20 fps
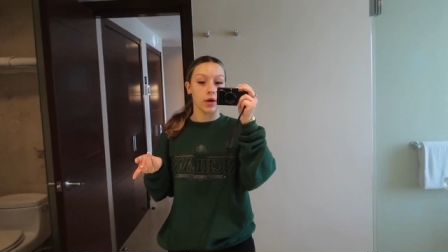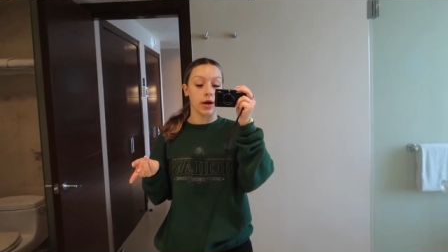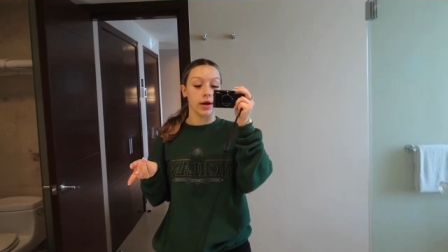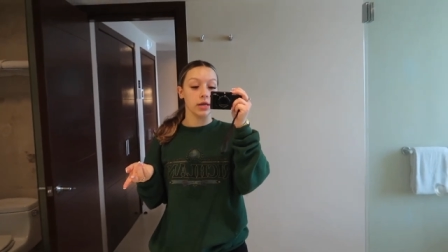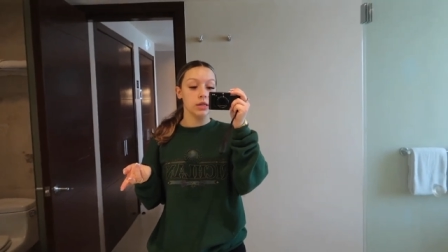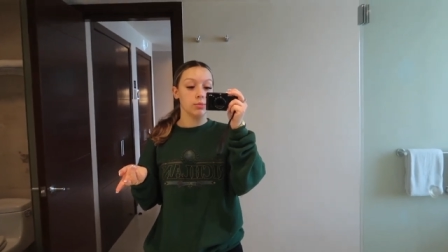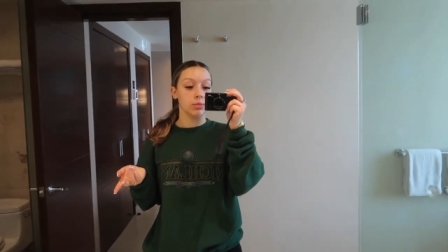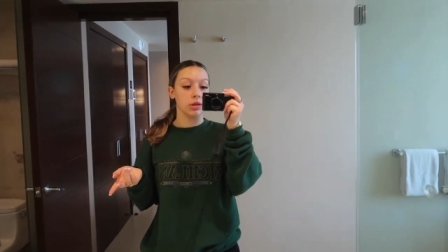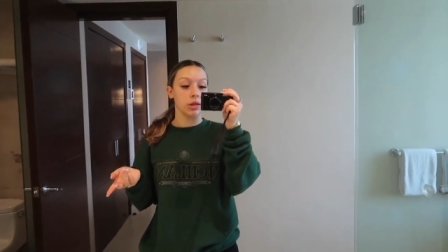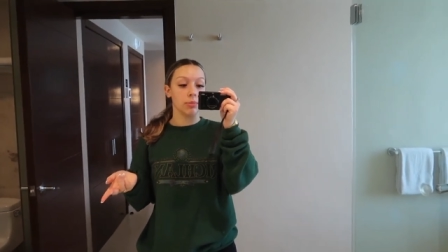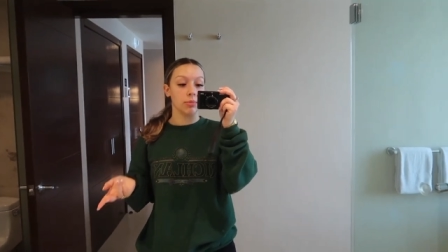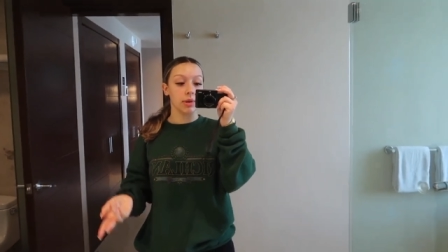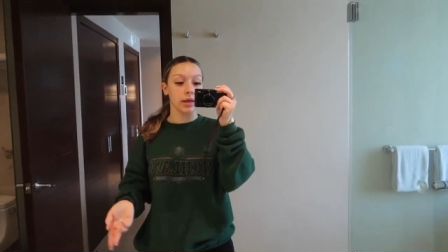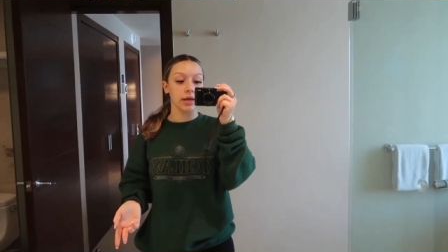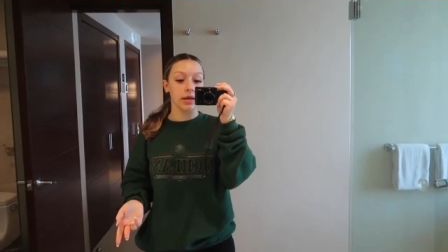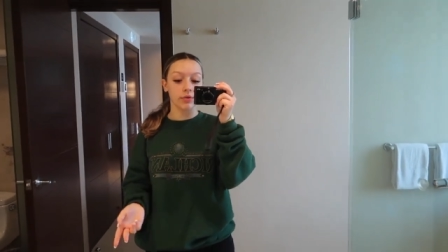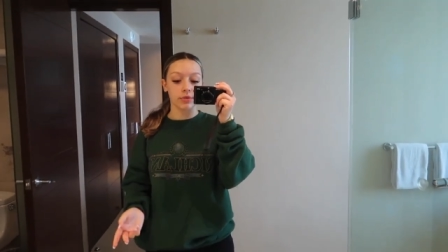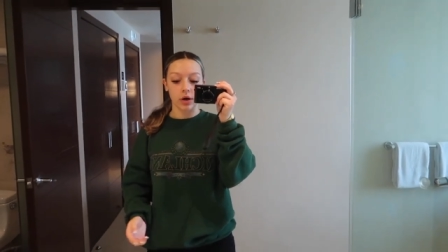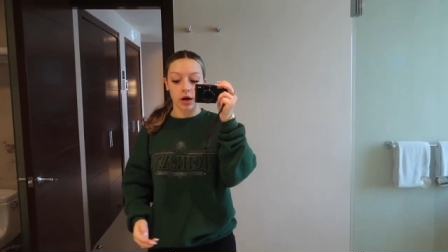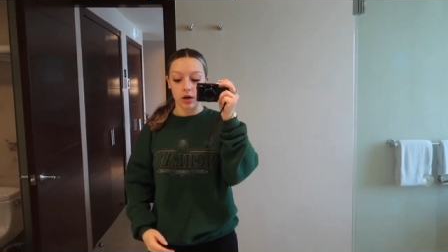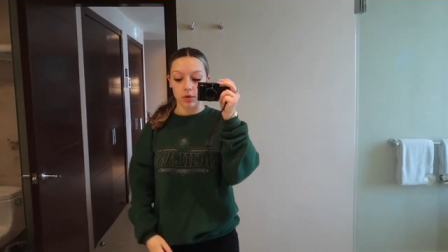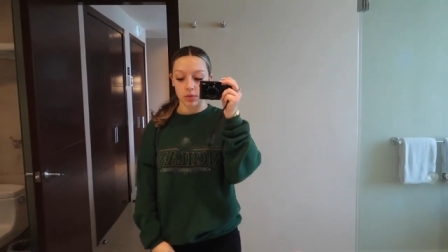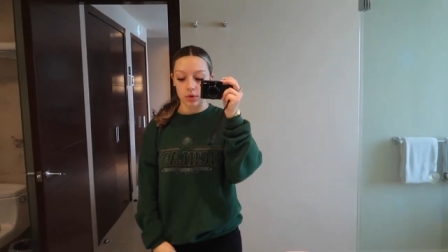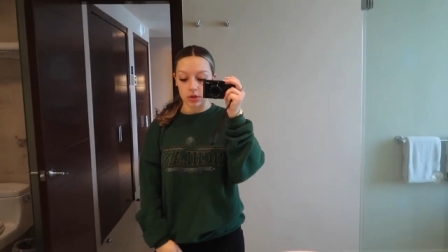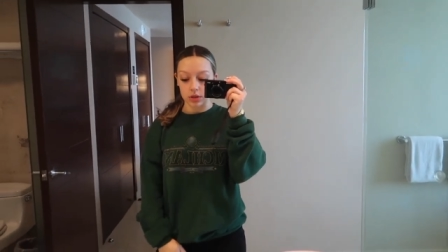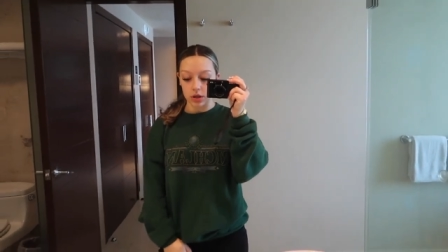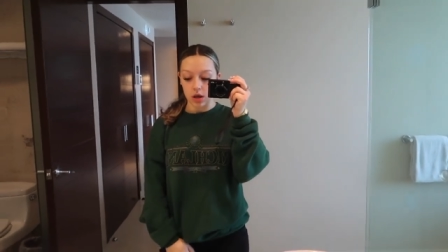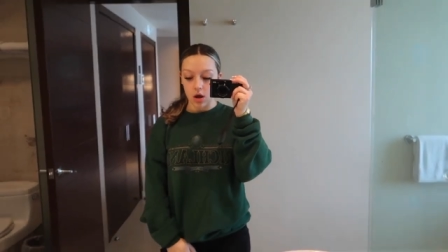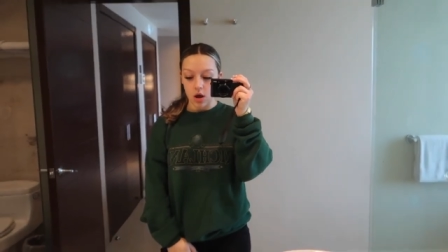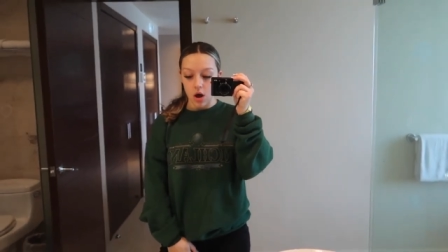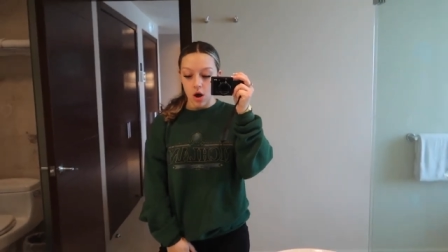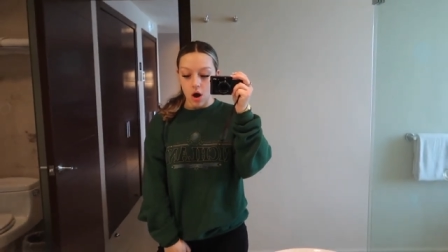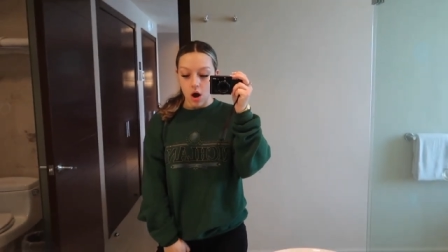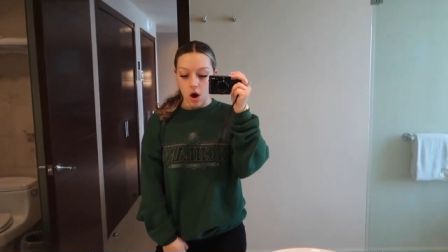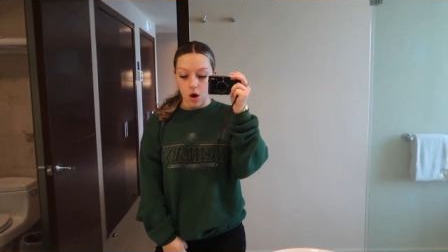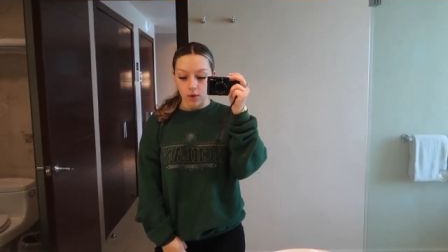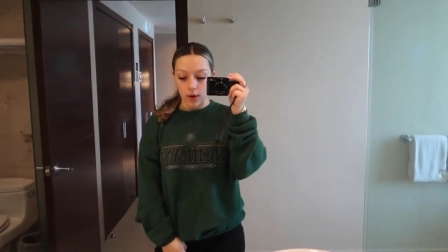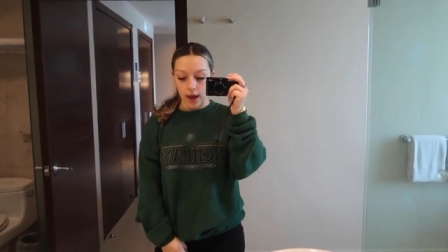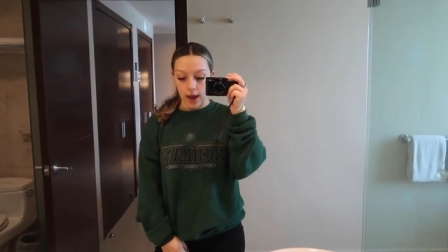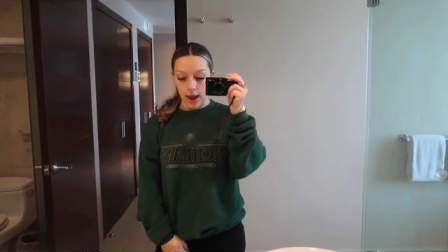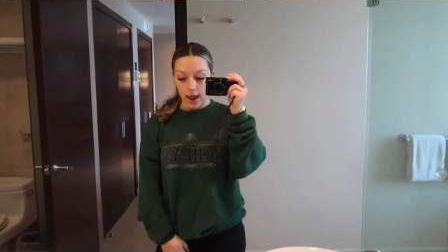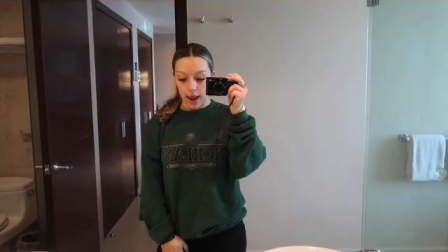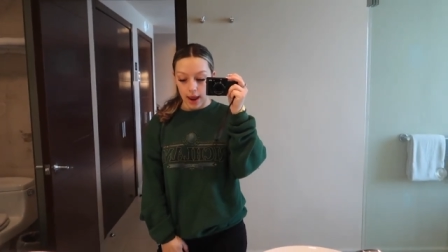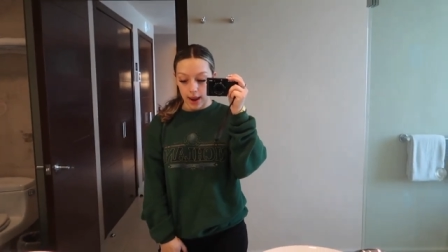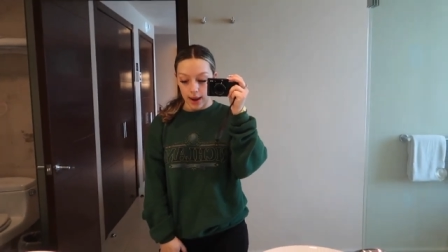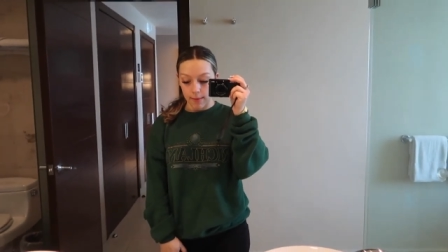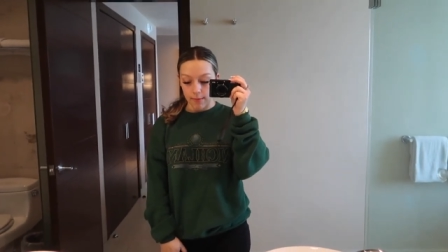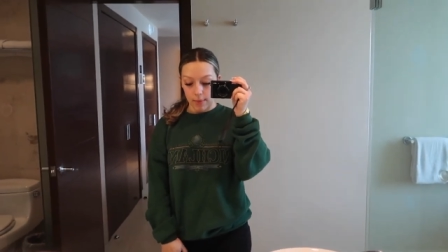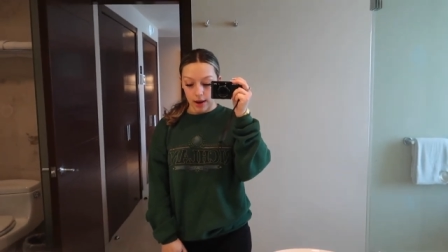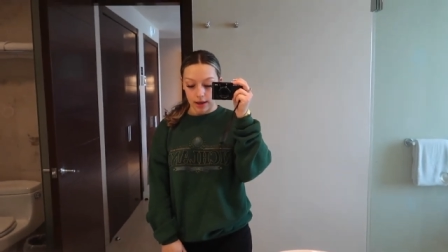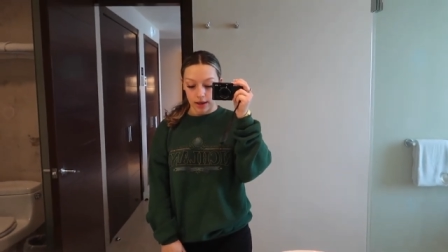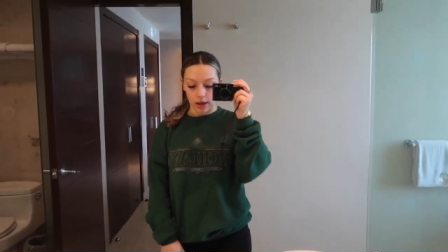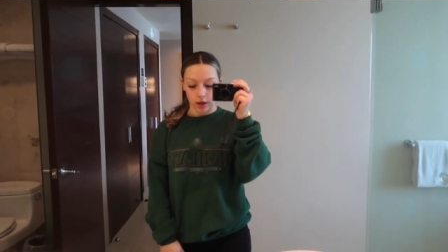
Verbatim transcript: guys but the plane ride was okay my